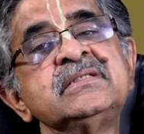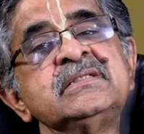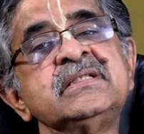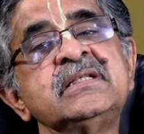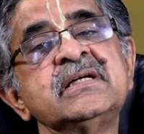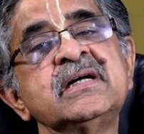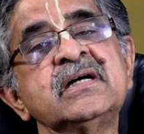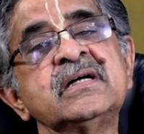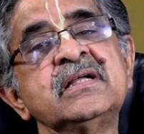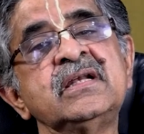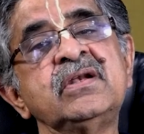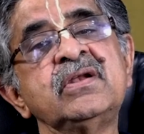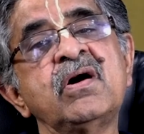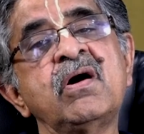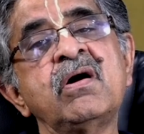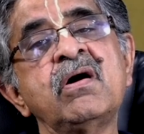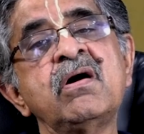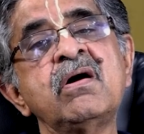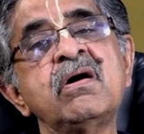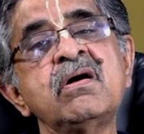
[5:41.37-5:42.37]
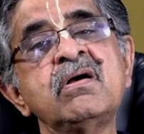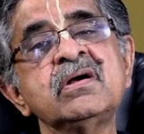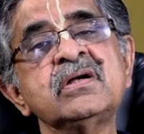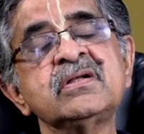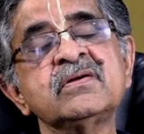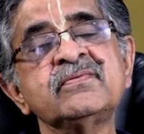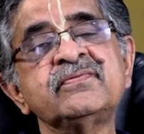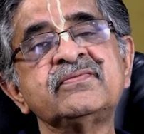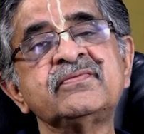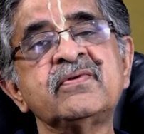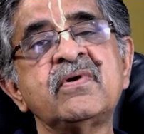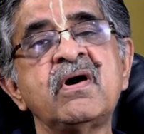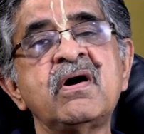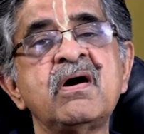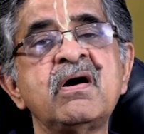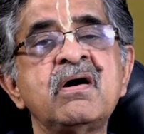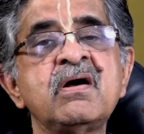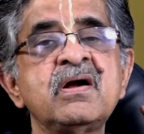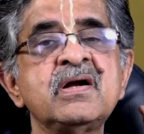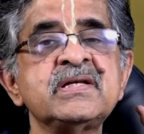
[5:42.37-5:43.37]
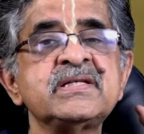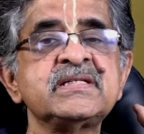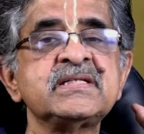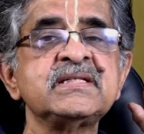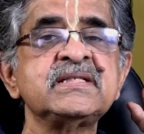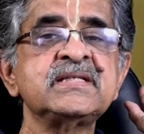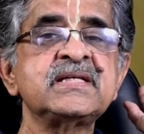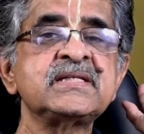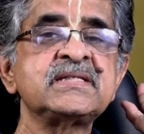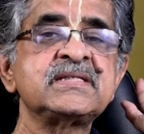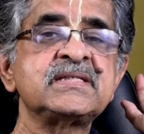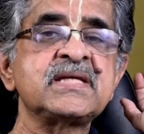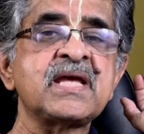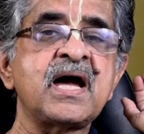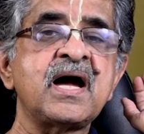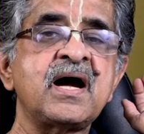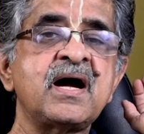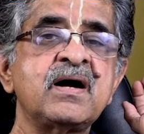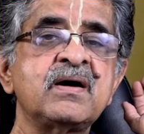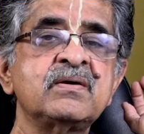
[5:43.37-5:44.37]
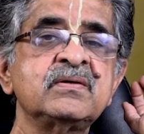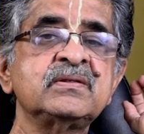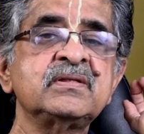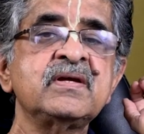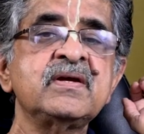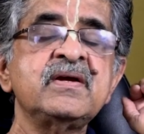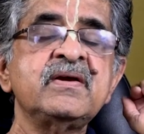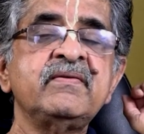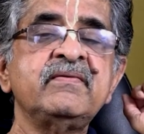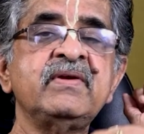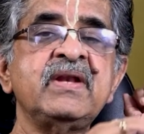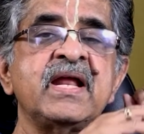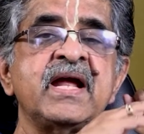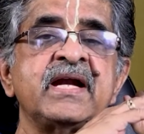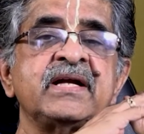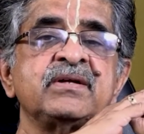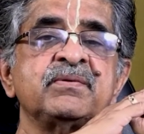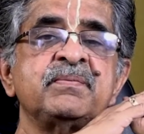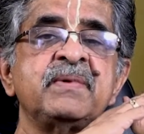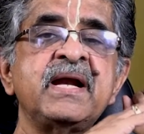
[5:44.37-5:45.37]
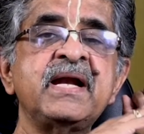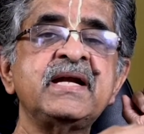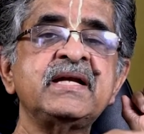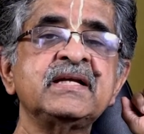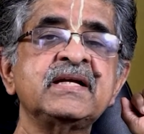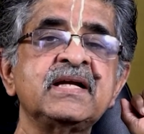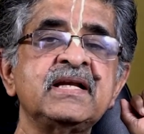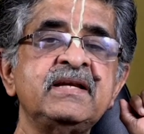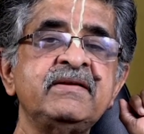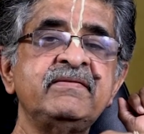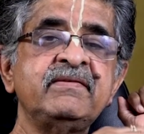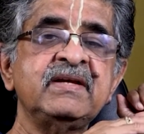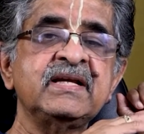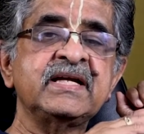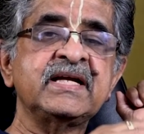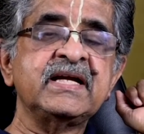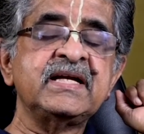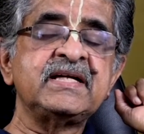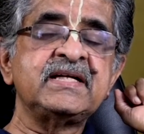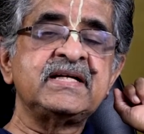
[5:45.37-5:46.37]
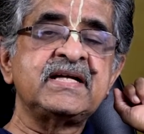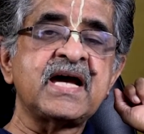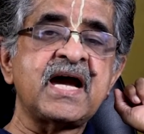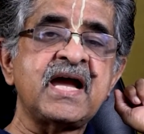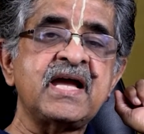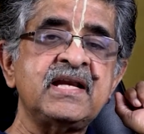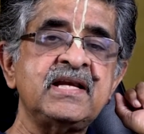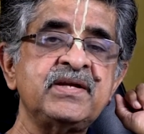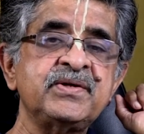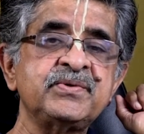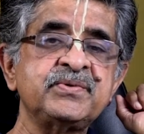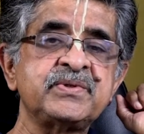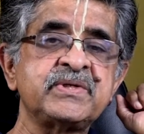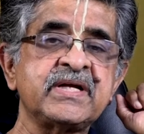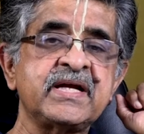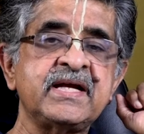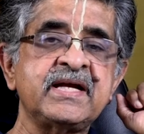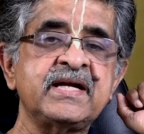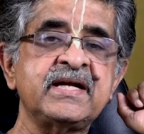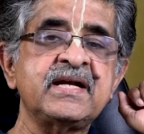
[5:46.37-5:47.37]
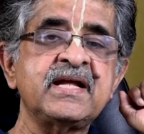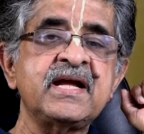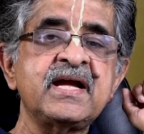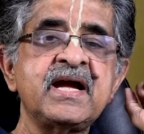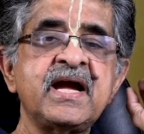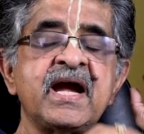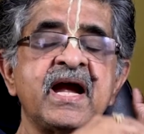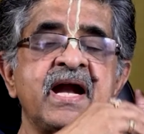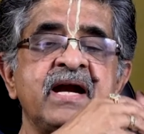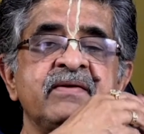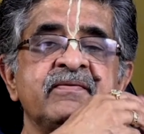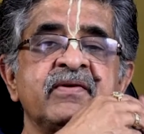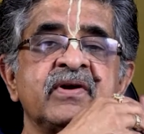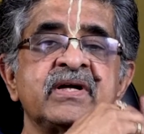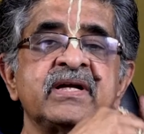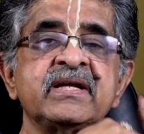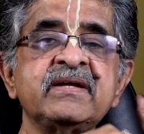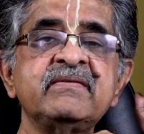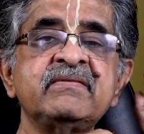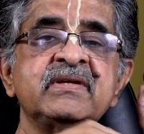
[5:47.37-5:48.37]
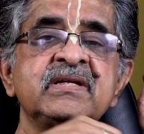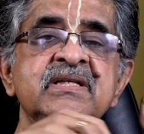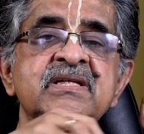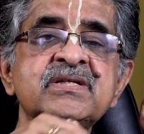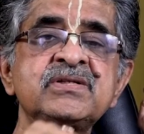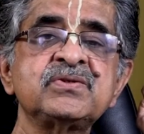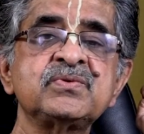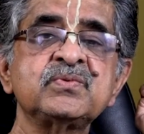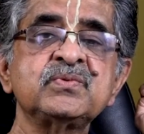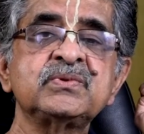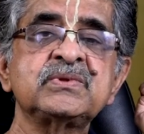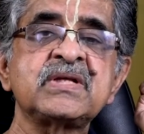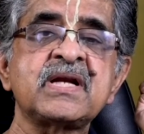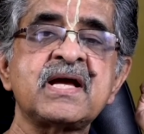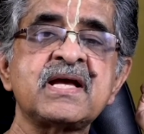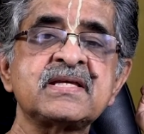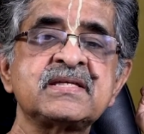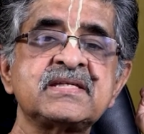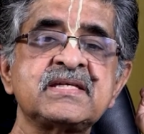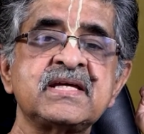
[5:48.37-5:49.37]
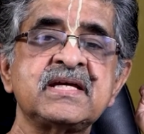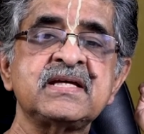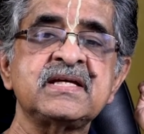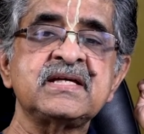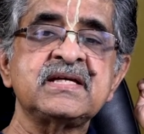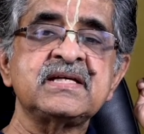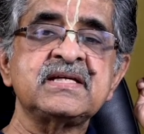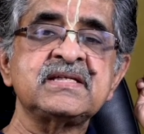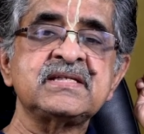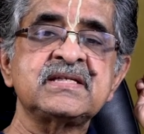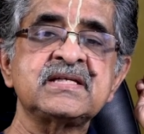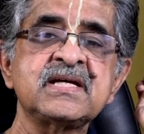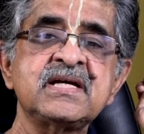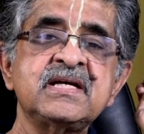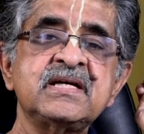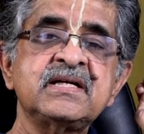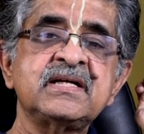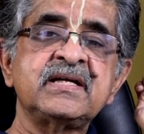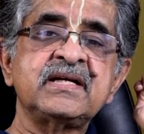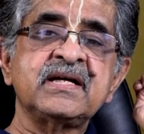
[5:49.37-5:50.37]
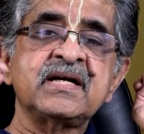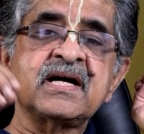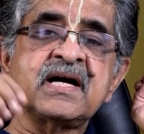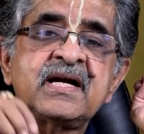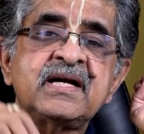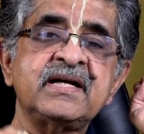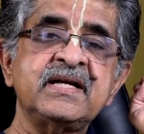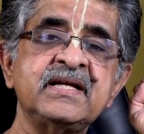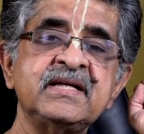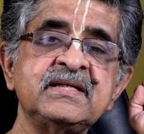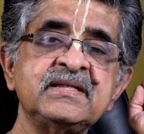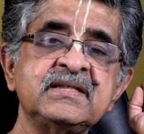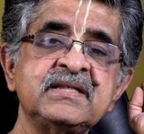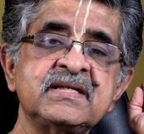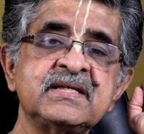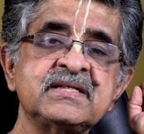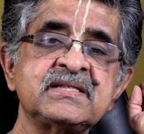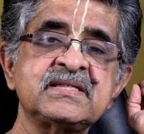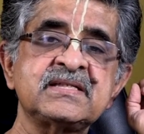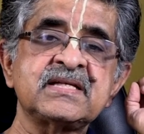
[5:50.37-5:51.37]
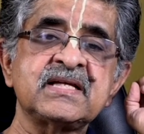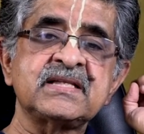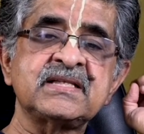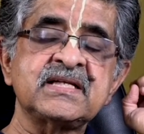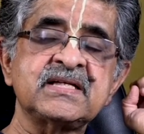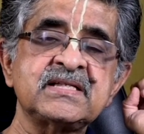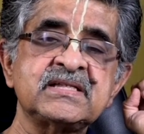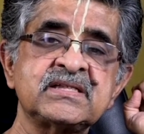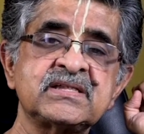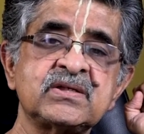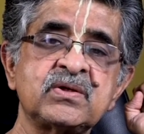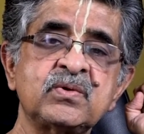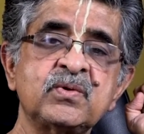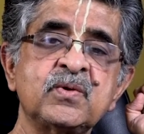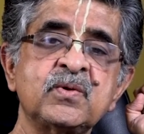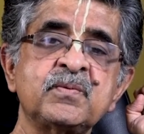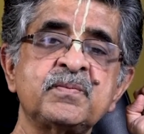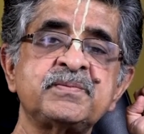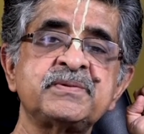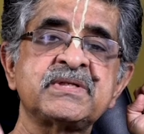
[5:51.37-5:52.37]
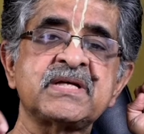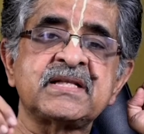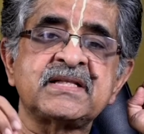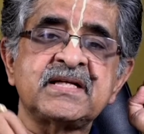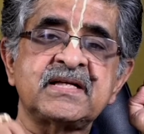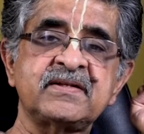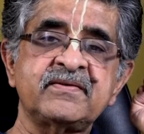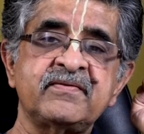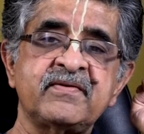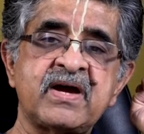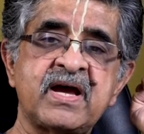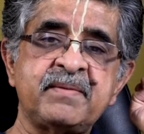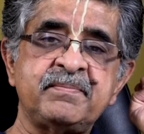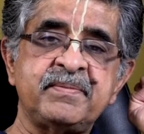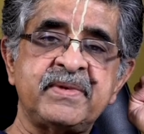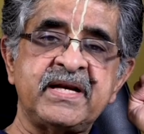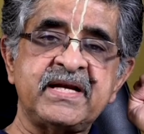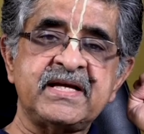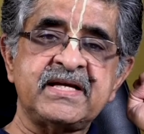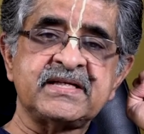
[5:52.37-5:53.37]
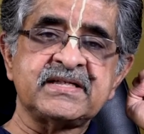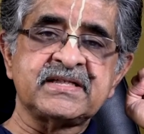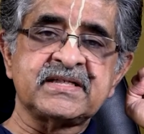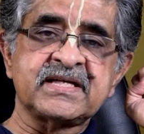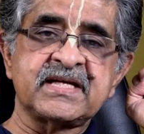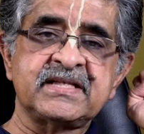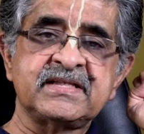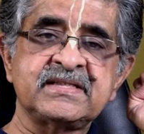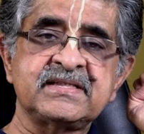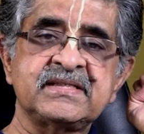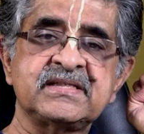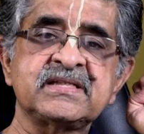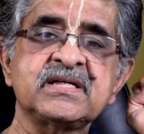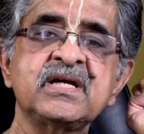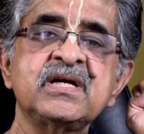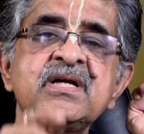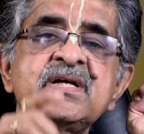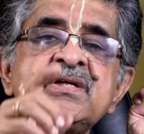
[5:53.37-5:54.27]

the lot of faults in the south will automatically get diluted, and whatever the sutra says regarding the southern slope, southern vibrations,